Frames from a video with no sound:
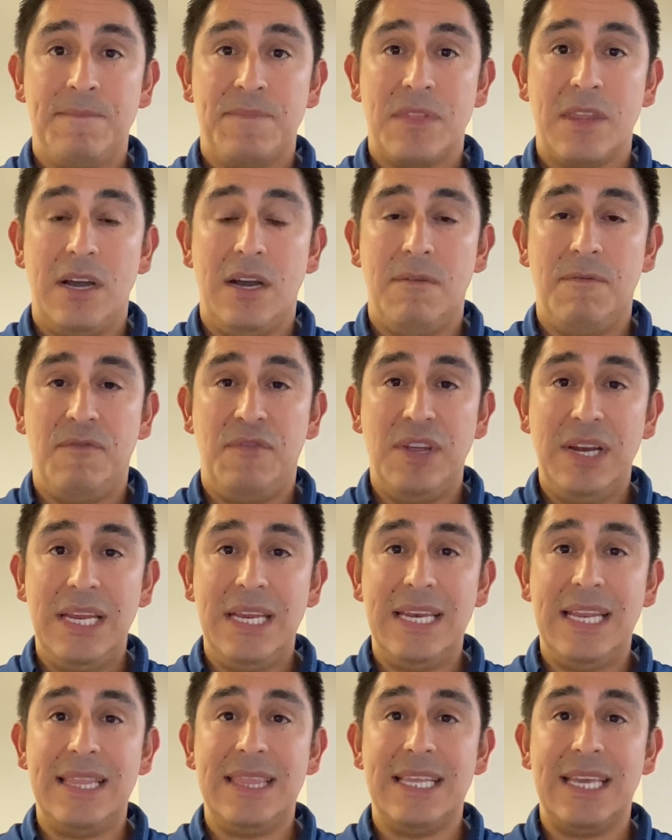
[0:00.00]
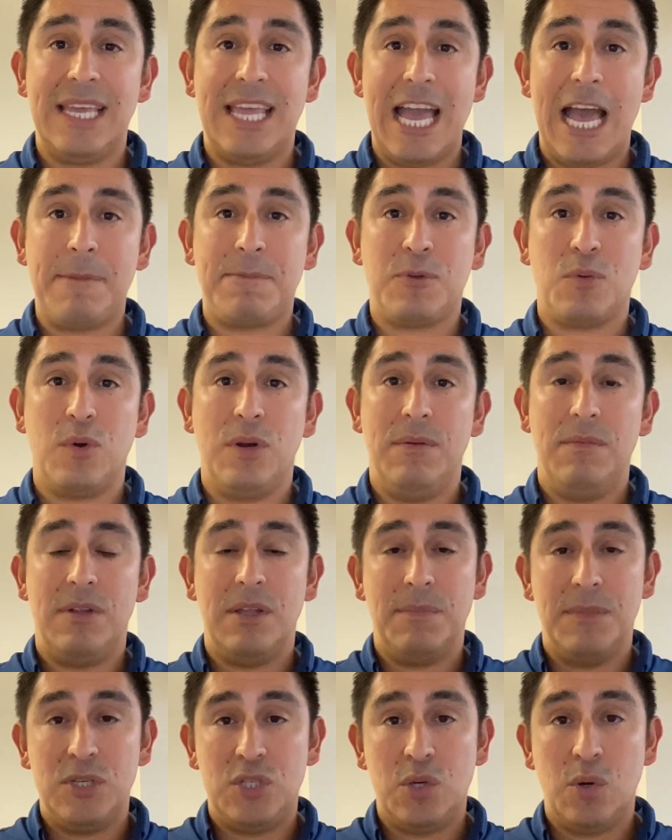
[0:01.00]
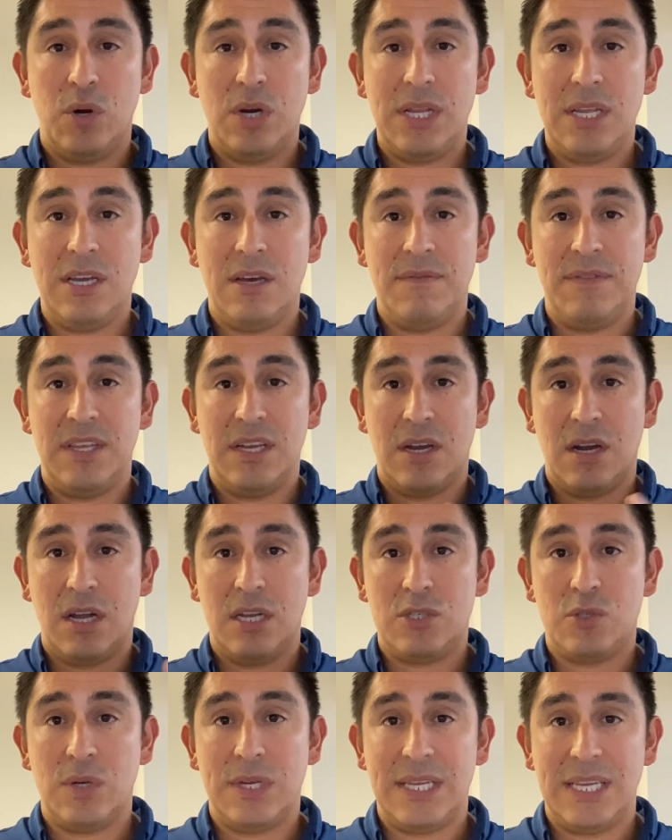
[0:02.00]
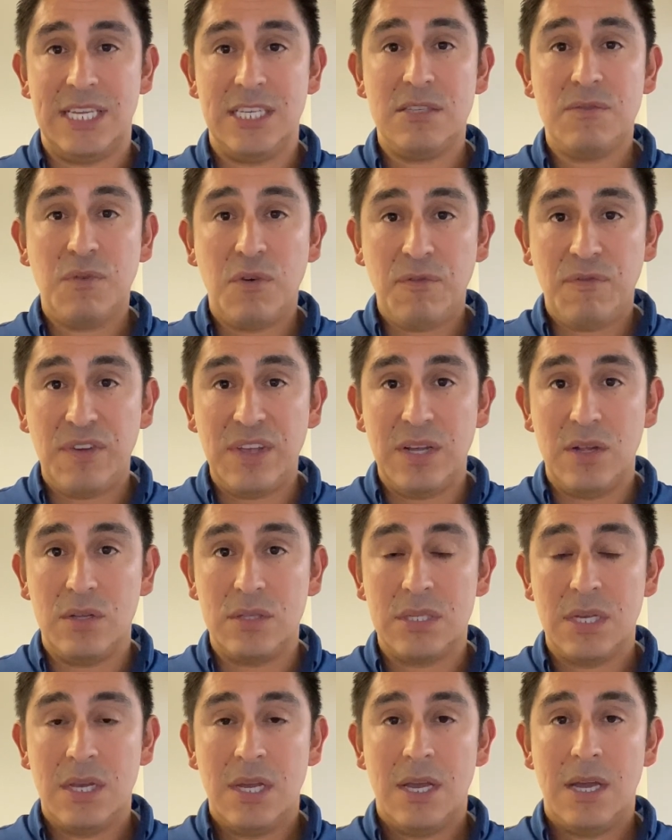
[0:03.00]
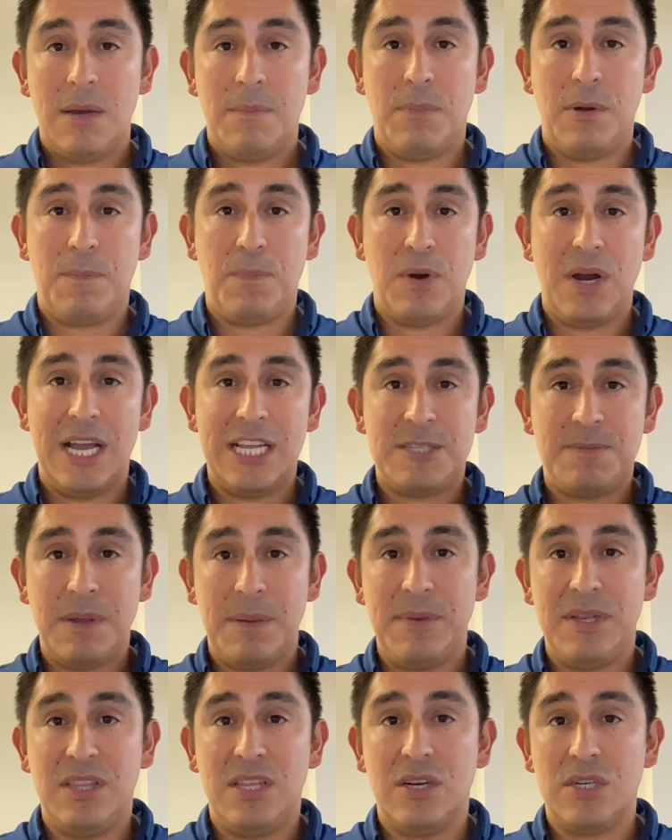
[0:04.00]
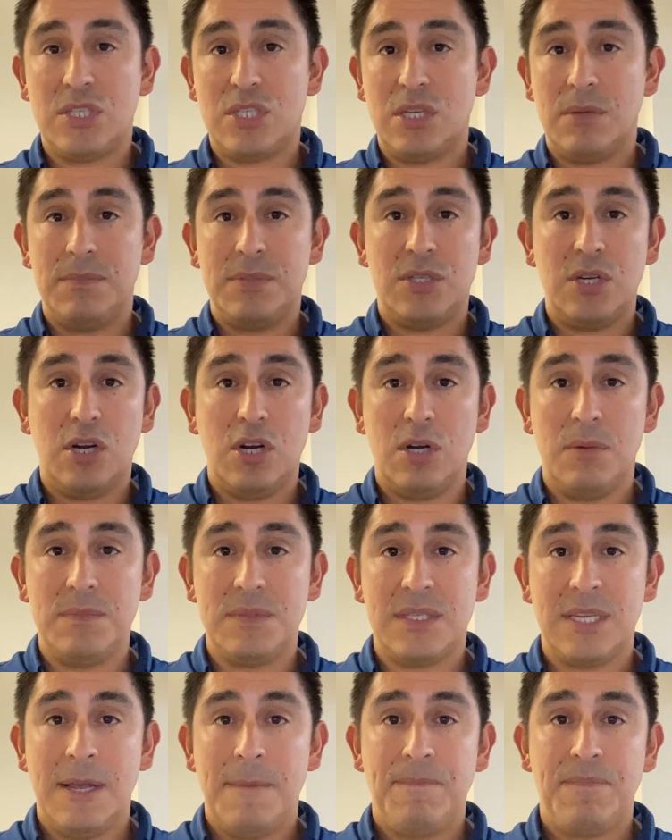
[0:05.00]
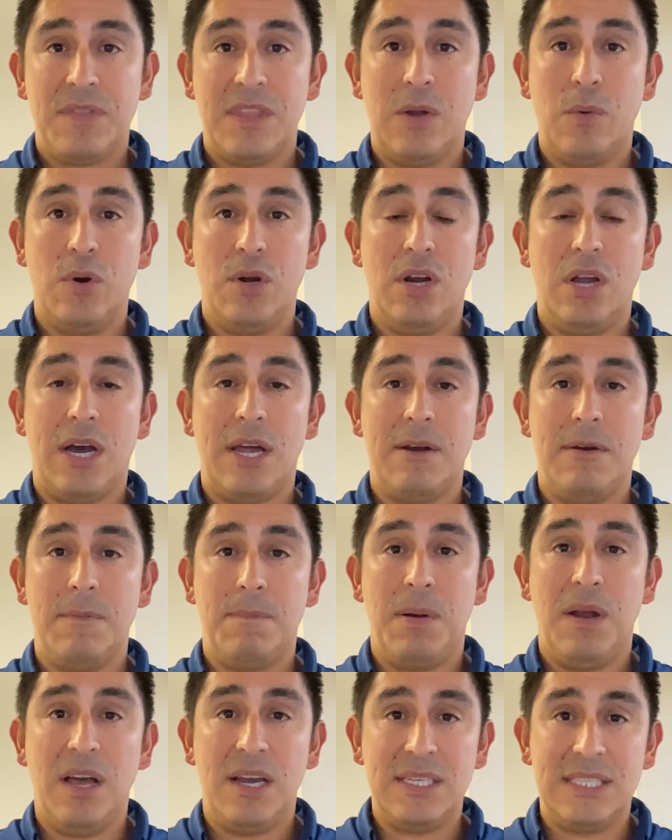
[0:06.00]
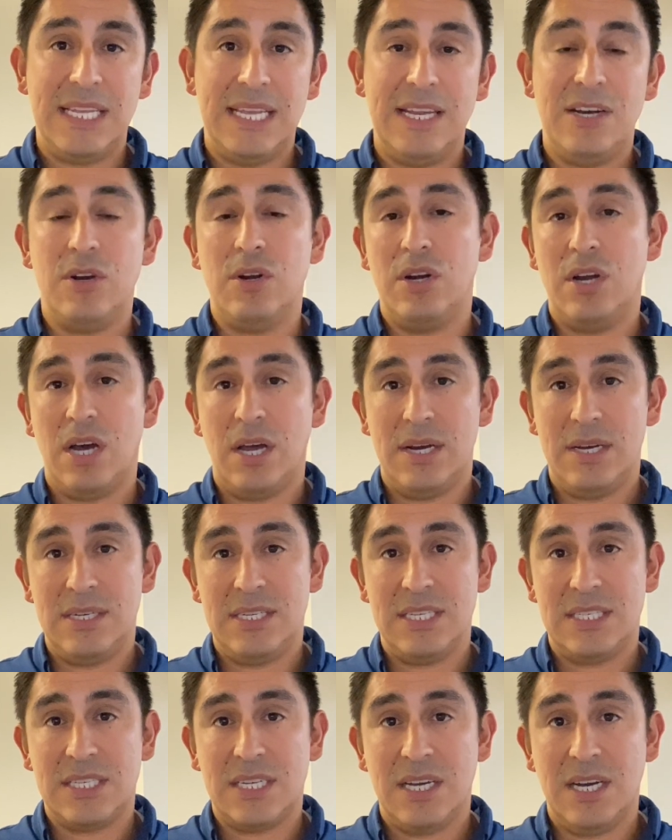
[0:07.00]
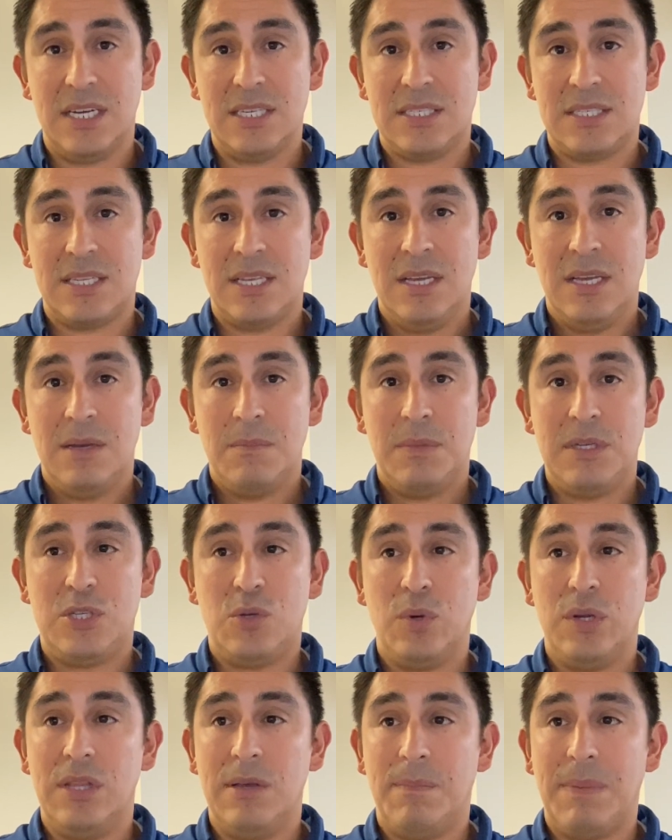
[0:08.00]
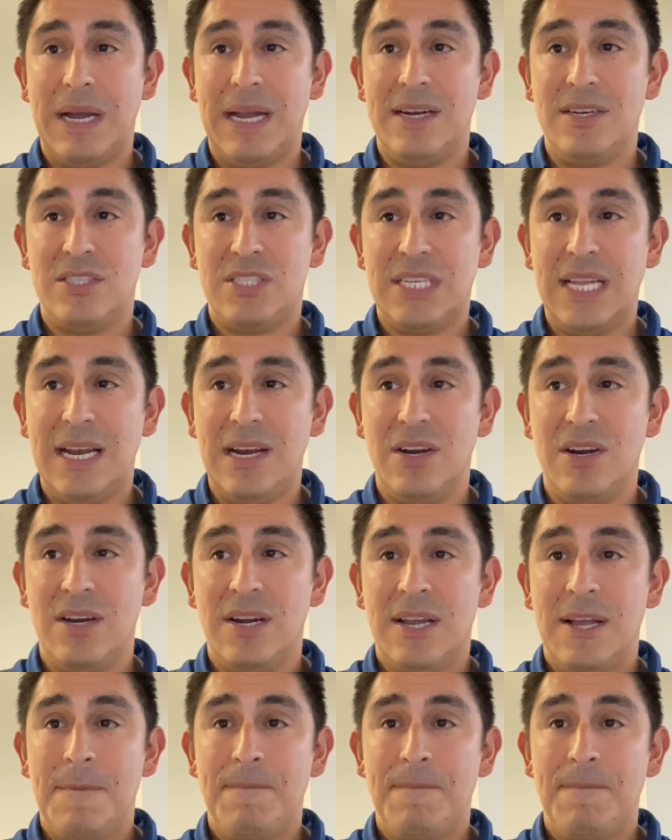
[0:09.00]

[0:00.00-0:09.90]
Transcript: of filling in the gaps when the majority of the contract is fulfilled, but perhaps maybe there's some terms that were not plugged in or not discussed between the buyer and seller.